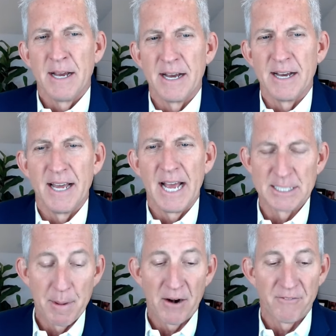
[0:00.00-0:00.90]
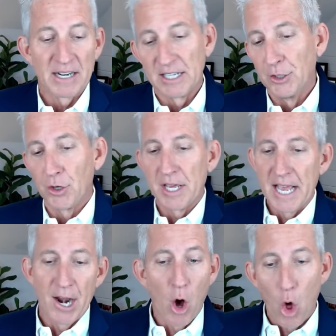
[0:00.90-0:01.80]
As a matter of fact, in
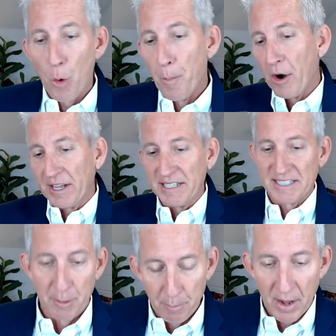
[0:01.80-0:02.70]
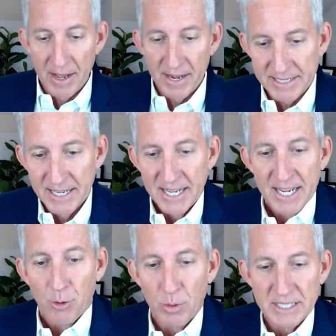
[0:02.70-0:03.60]
looking at all markets combined,
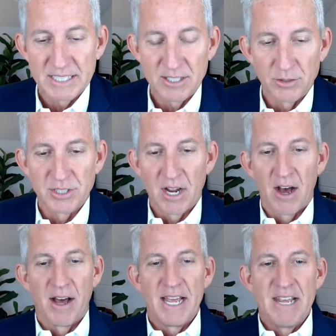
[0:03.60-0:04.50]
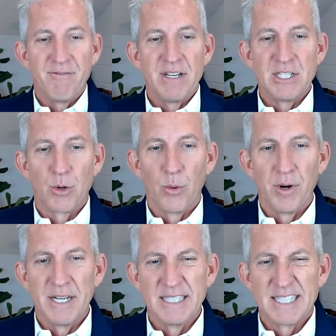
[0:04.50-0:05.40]
we still saw
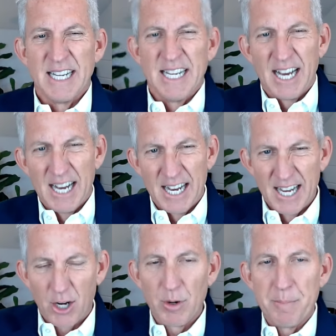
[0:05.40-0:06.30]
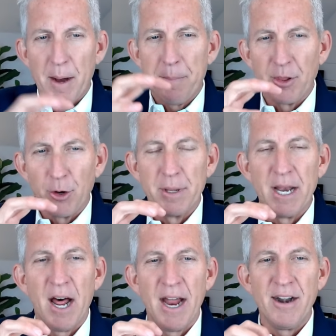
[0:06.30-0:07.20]
inventories creep up a little
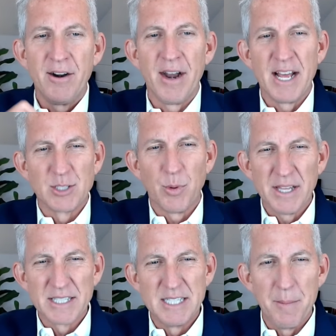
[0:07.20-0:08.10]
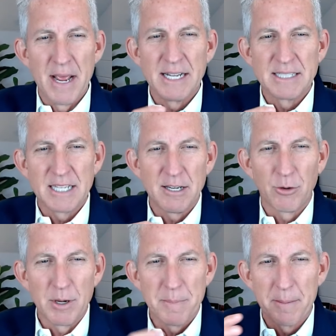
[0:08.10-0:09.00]
bit higher, as well as demand
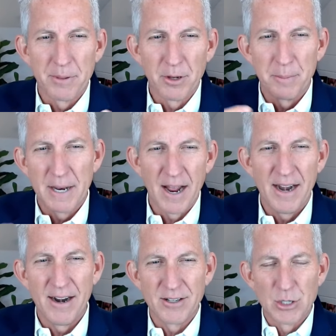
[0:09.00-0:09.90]
creep up a little bit higher.